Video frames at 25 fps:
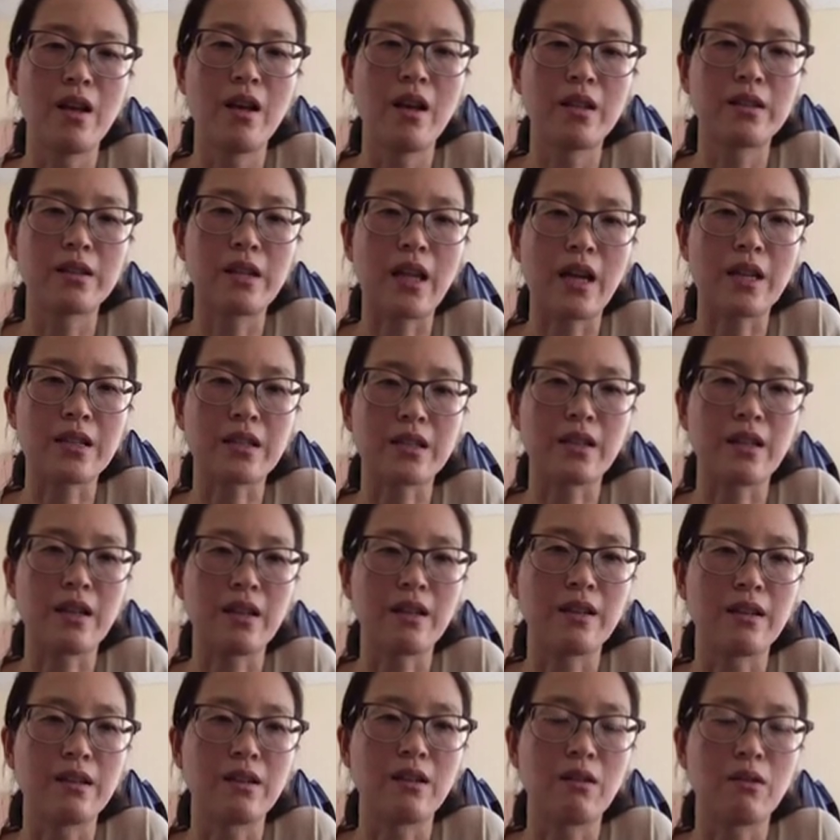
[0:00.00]
dashed,
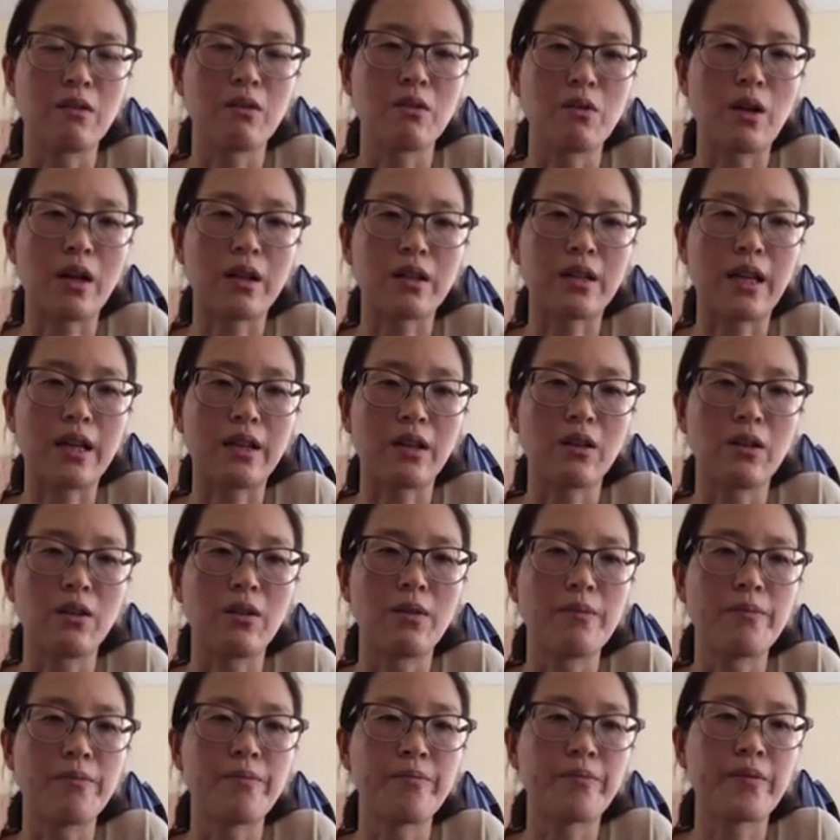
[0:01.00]

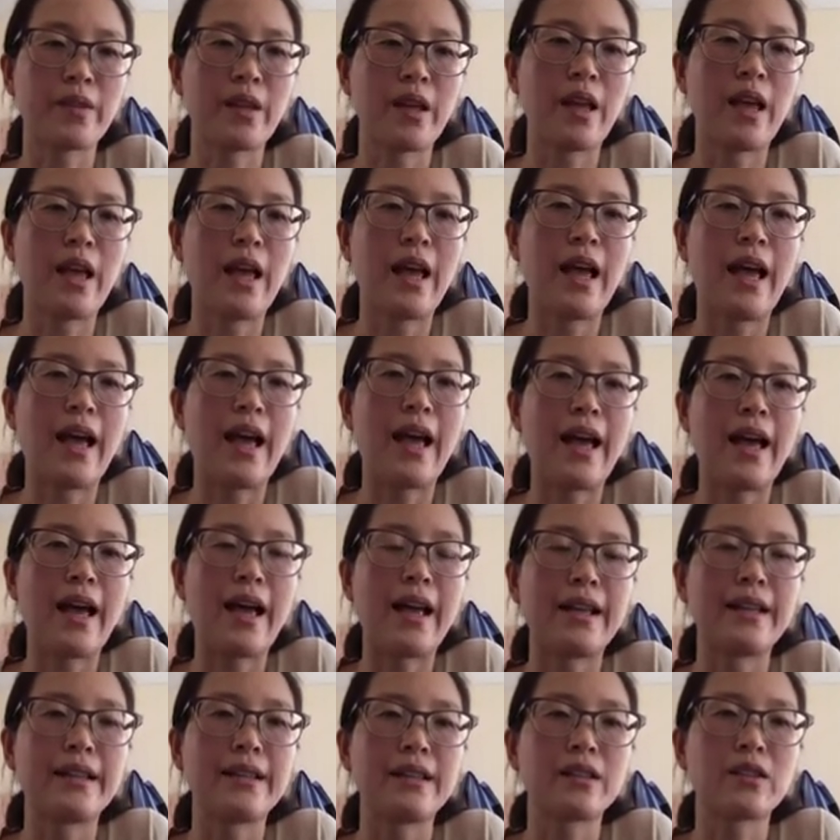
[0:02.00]
rectangle.
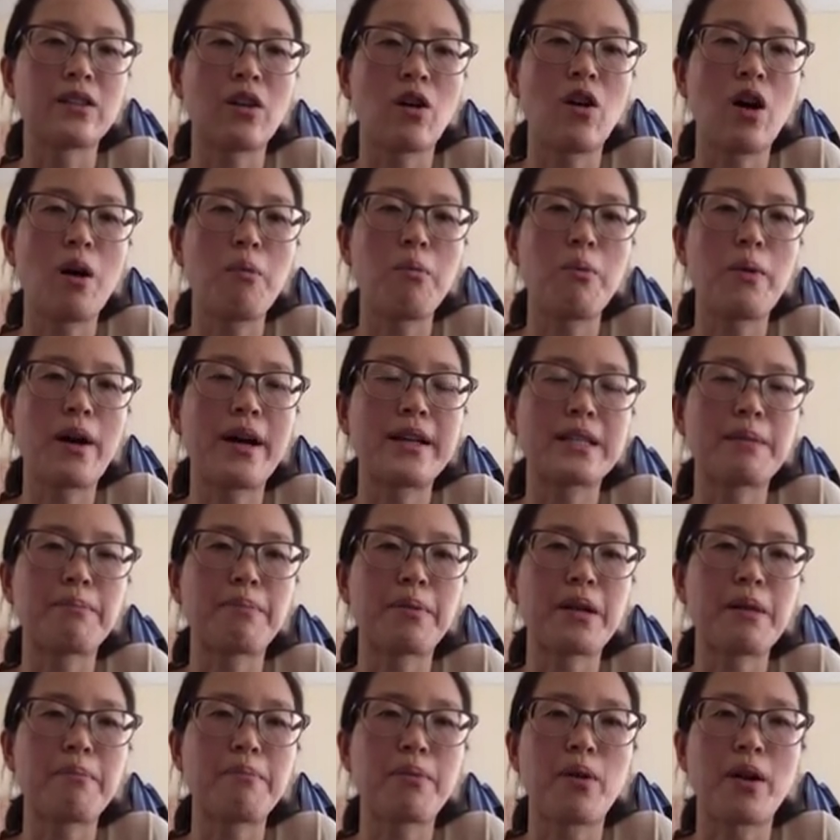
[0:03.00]
And the top one is
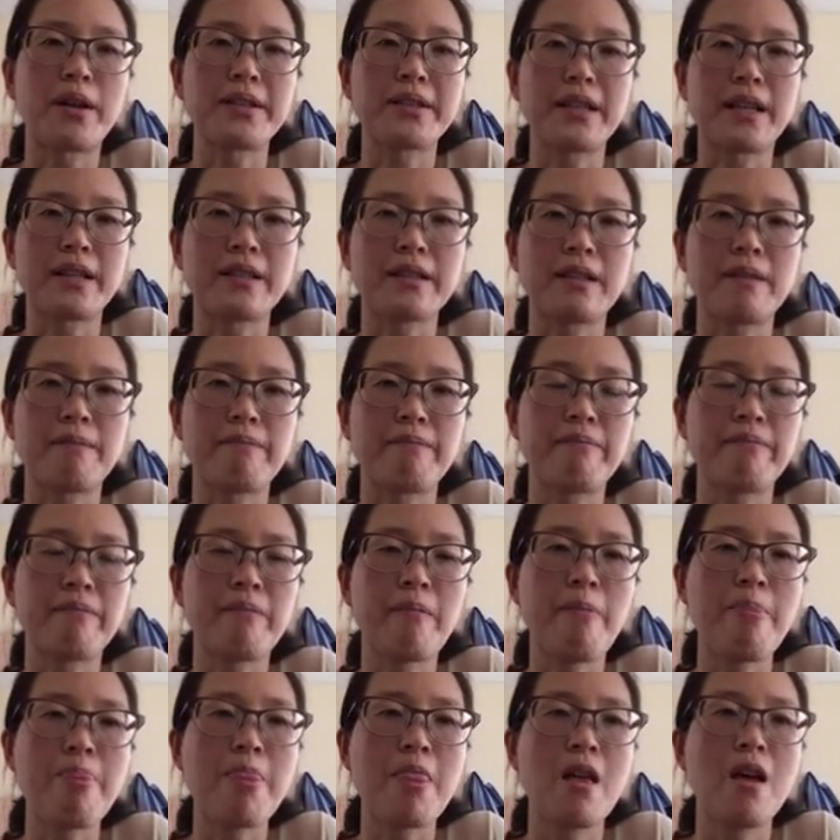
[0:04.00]
pre-processing.
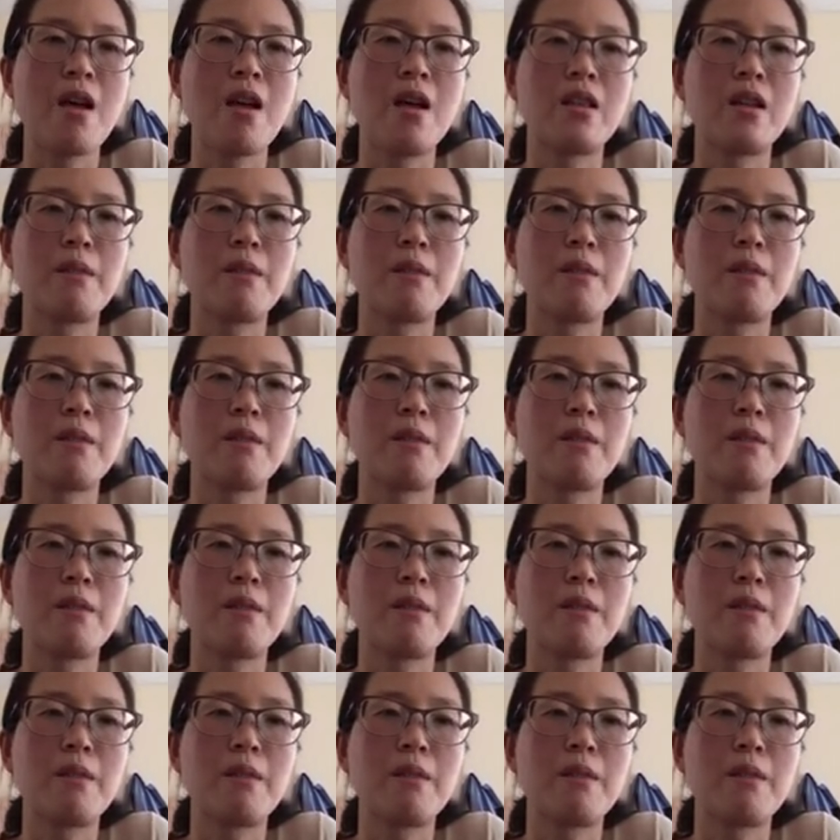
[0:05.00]
The